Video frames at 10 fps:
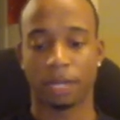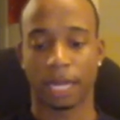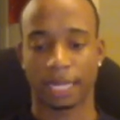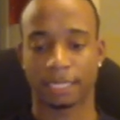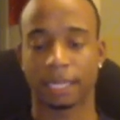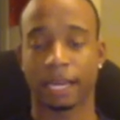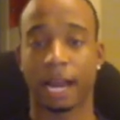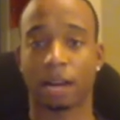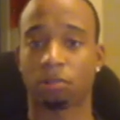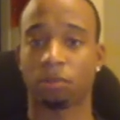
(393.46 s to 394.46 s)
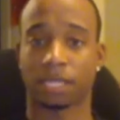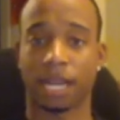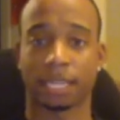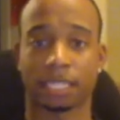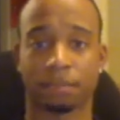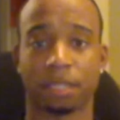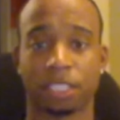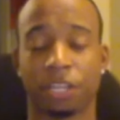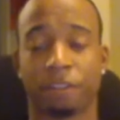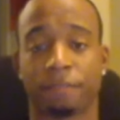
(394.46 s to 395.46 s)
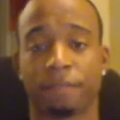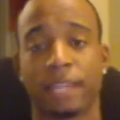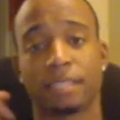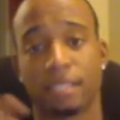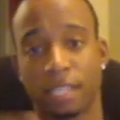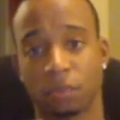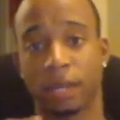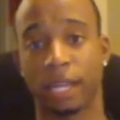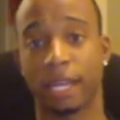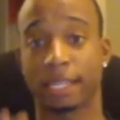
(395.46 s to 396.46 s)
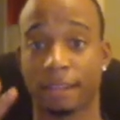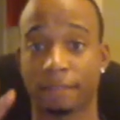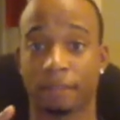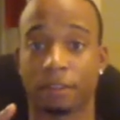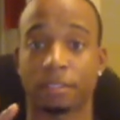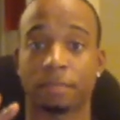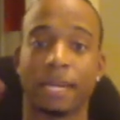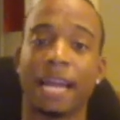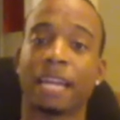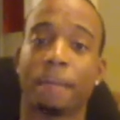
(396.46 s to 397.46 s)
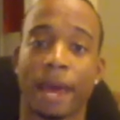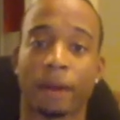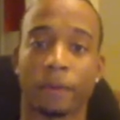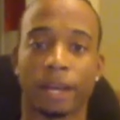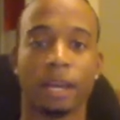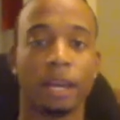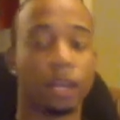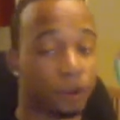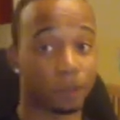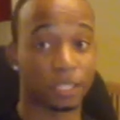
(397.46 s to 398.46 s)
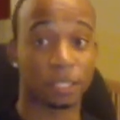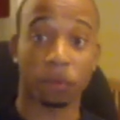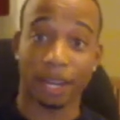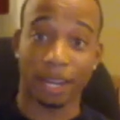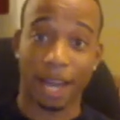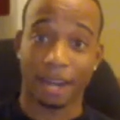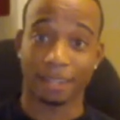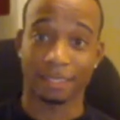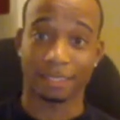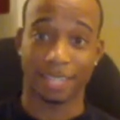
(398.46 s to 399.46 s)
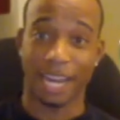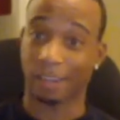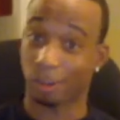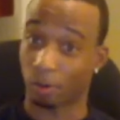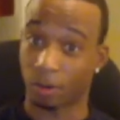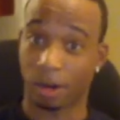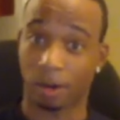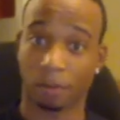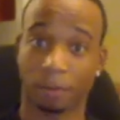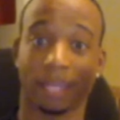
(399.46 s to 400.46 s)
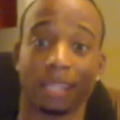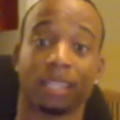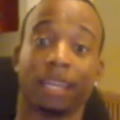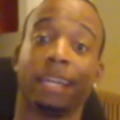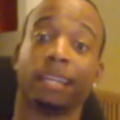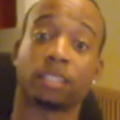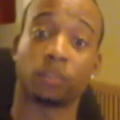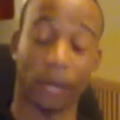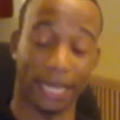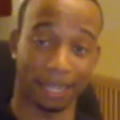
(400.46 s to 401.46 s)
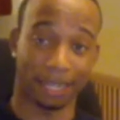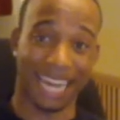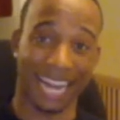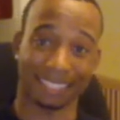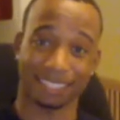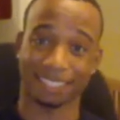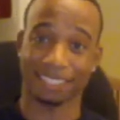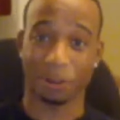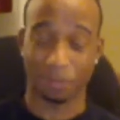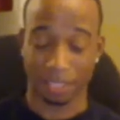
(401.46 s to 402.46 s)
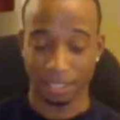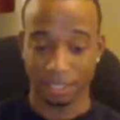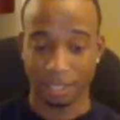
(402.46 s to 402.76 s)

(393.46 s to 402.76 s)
Like I said, Aqua was not as much in your face. This one is at first, but not in a bad way. You can spray a lot of this and not go wrong because it is sweet and not salty.